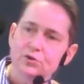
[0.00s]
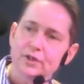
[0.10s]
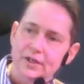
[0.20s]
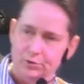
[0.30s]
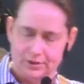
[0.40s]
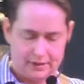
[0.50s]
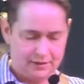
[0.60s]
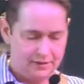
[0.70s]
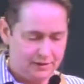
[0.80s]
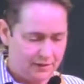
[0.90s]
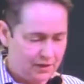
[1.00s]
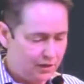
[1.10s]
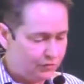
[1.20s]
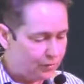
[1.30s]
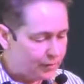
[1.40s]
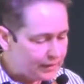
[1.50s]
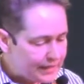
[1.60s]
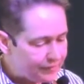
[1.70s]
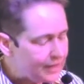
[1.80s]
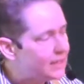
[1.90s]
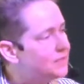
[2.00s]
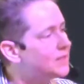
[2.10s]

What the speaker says: guilty for believing in the